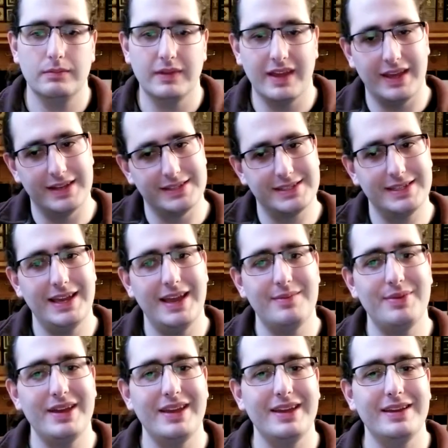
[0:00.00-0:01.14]

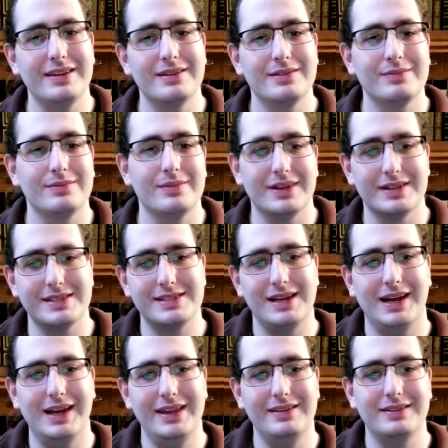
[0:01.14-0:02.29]
ACAB,
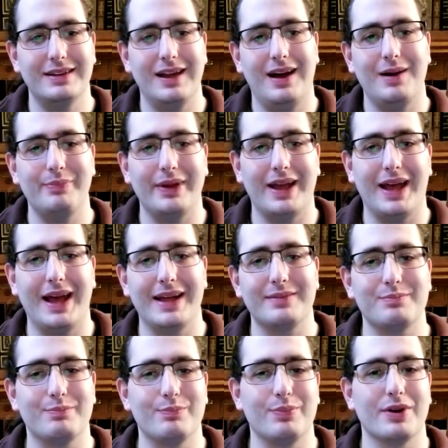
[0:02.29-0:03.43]
assigned cop
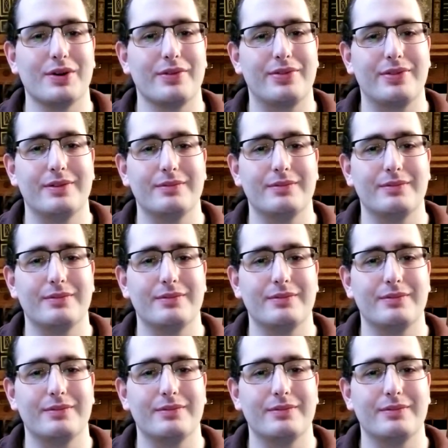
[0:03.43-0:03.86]
at birth.